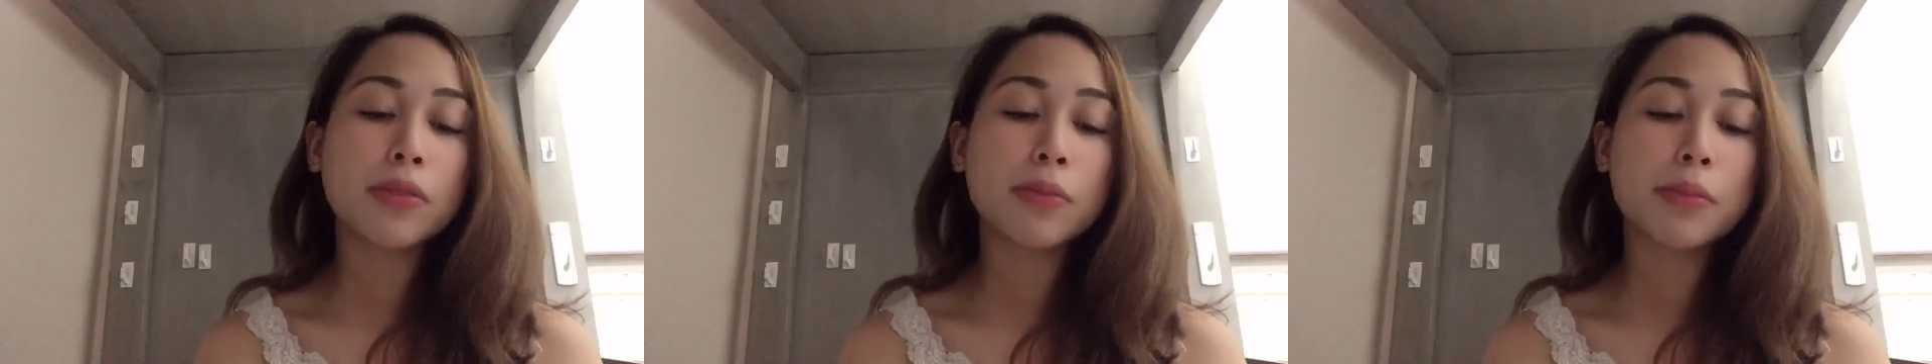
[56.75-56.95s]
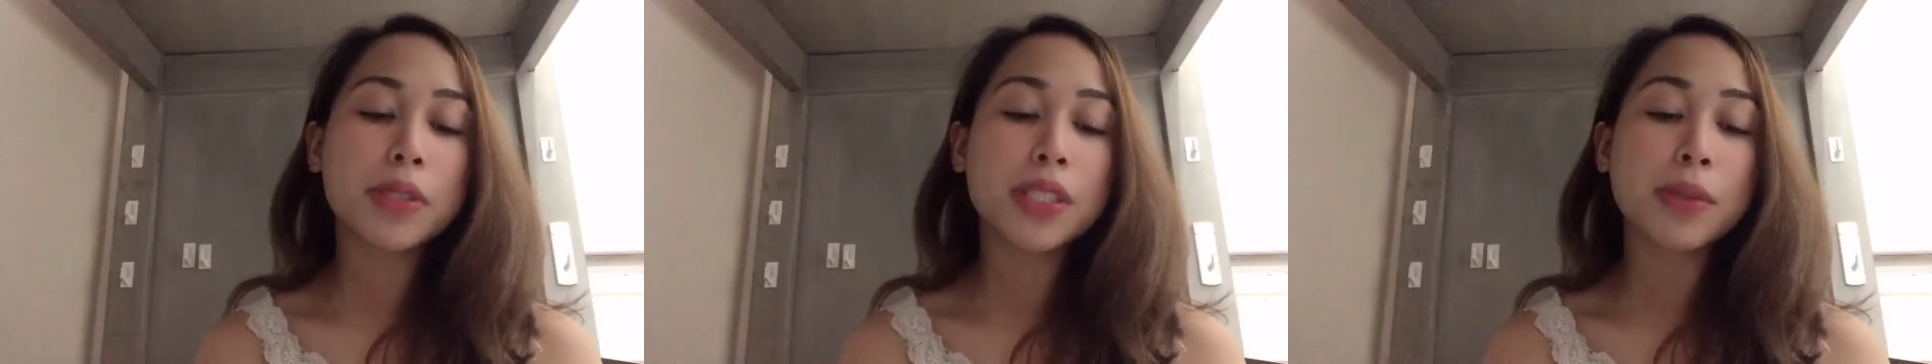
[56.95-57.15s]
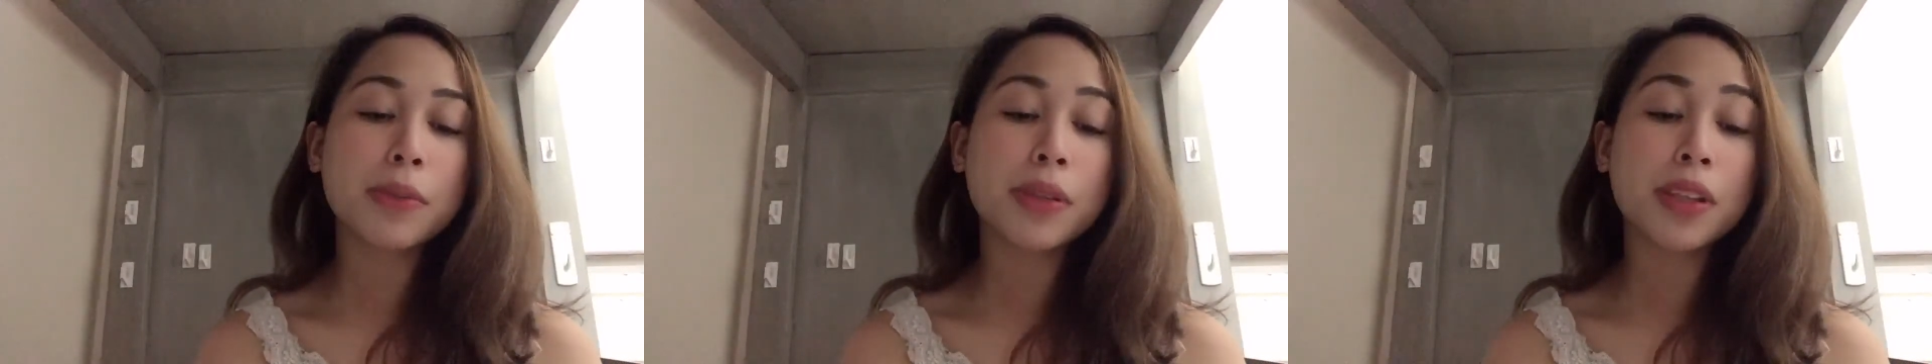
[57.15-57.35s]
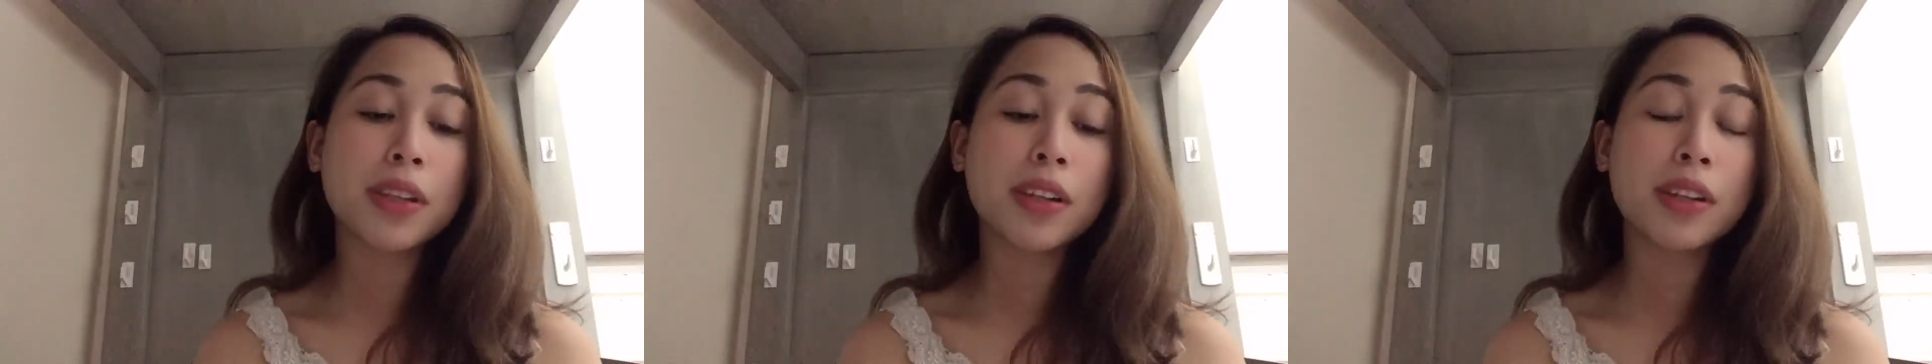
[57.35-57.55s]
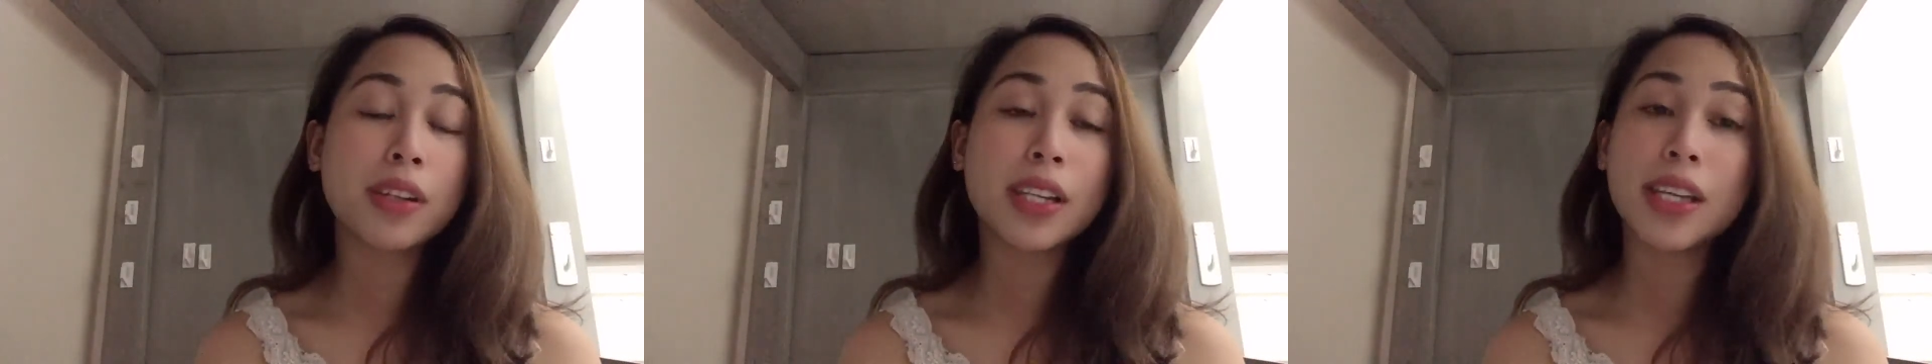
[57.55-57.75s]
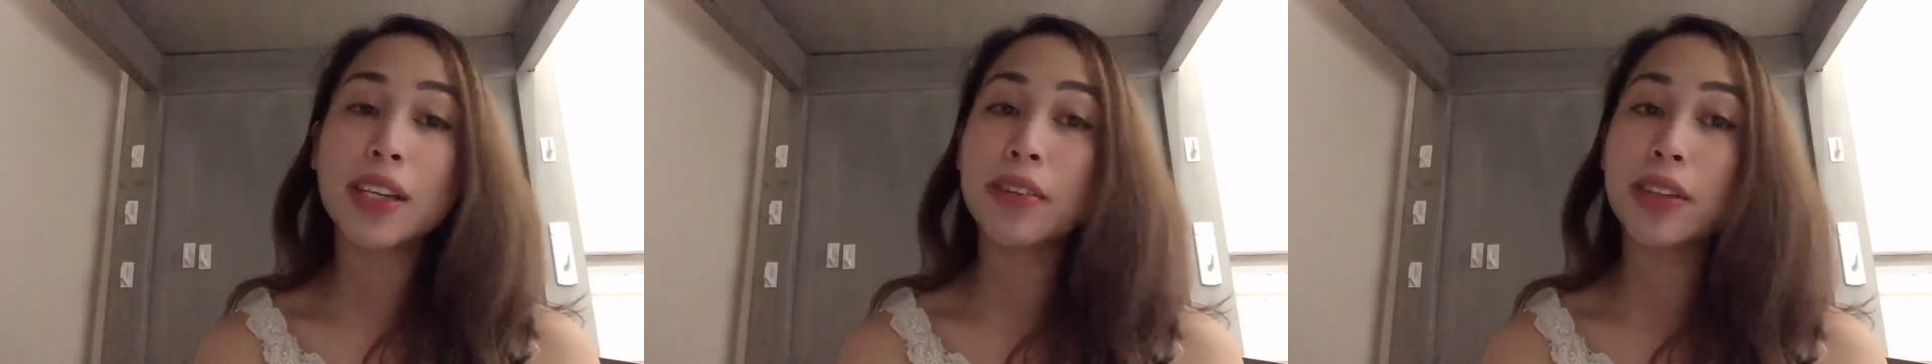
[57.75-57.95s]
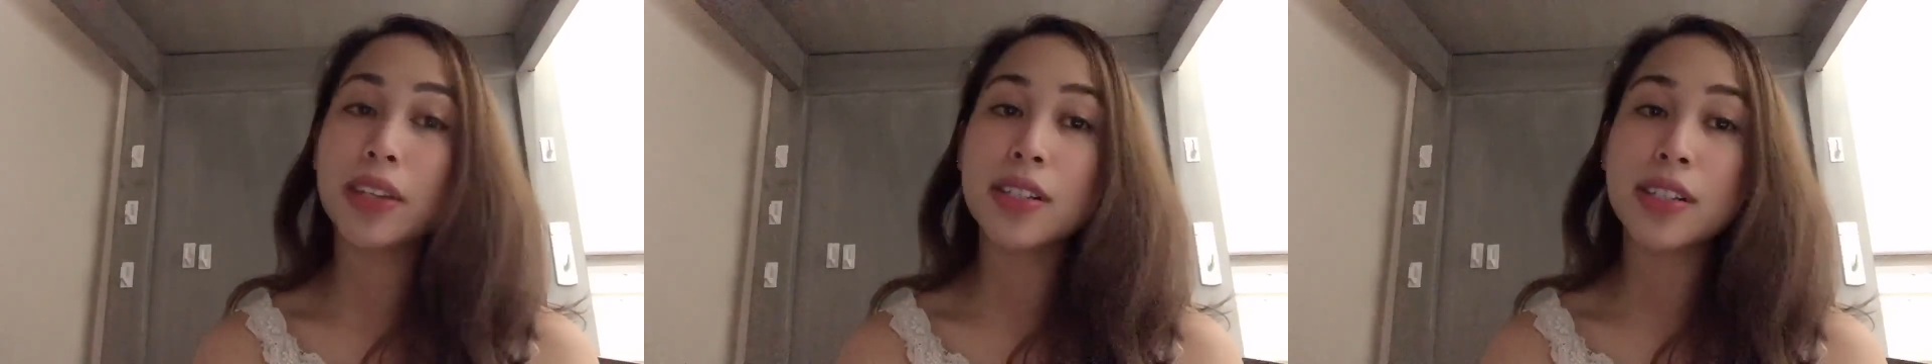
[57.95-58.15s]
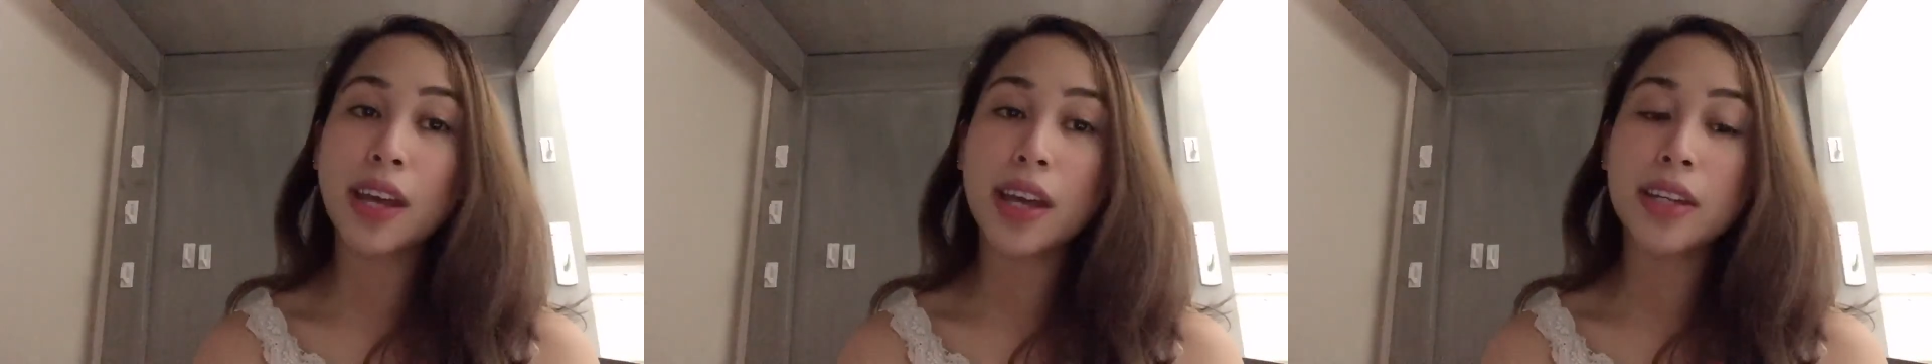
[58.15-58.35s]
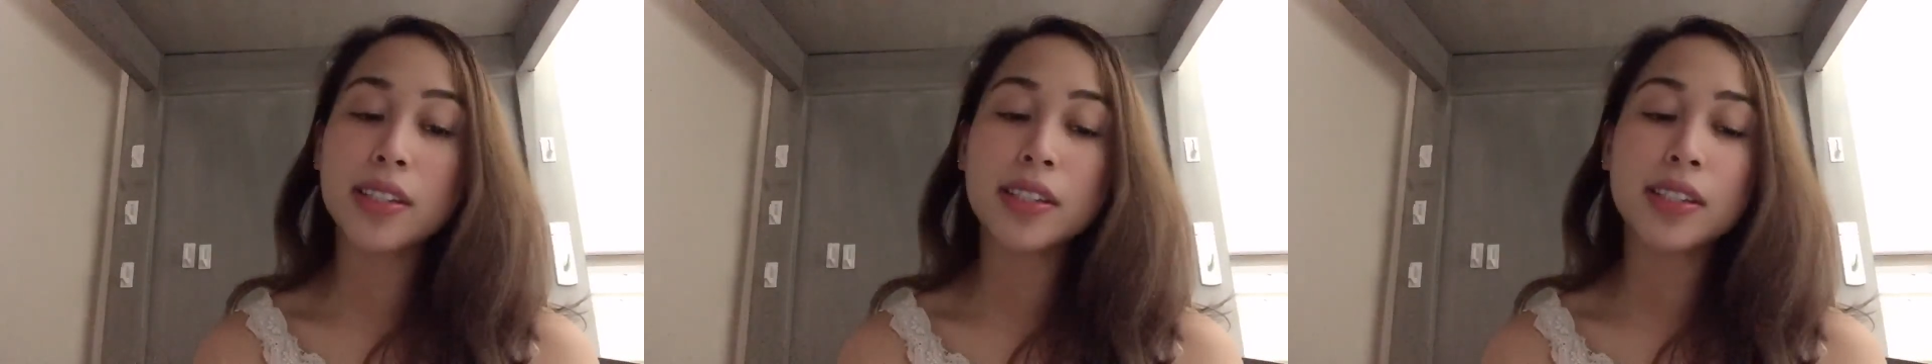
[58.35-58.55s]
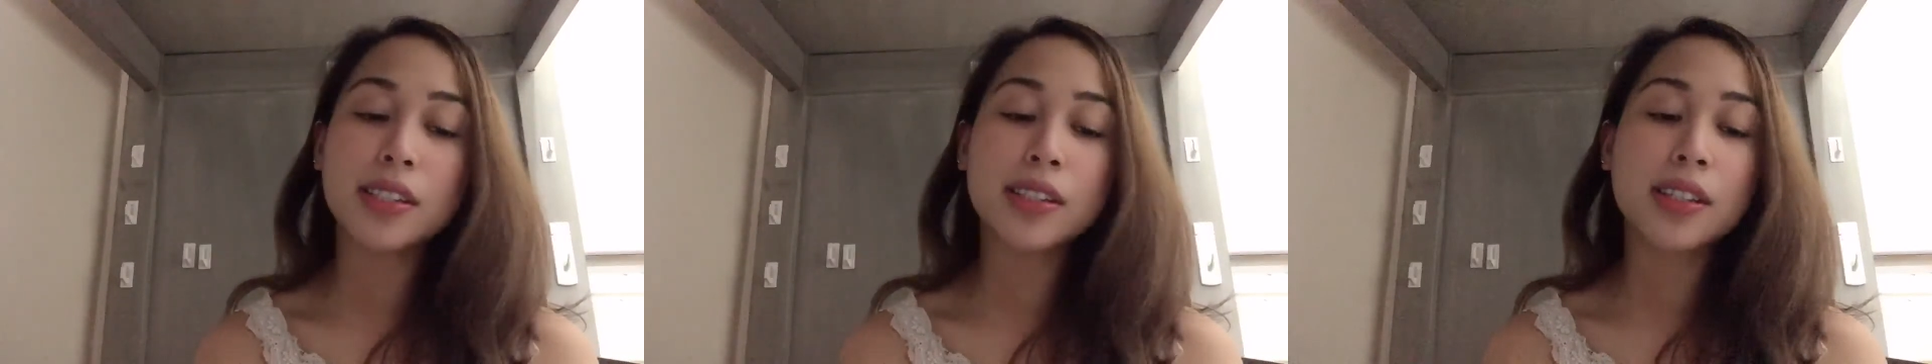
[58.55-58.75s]
would be similarly
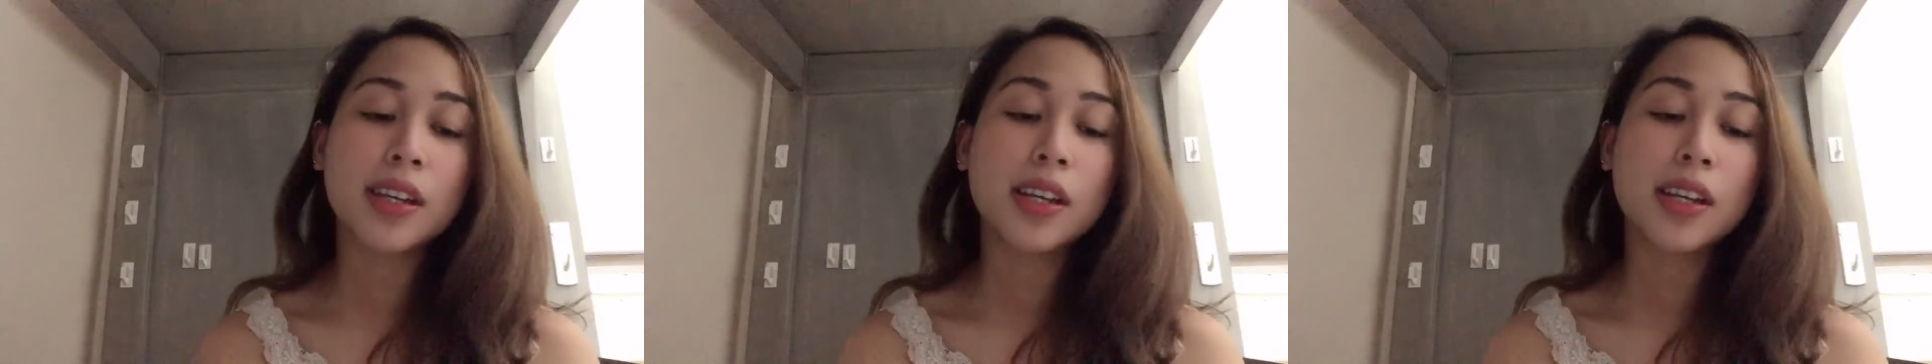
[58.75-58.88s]
criticized,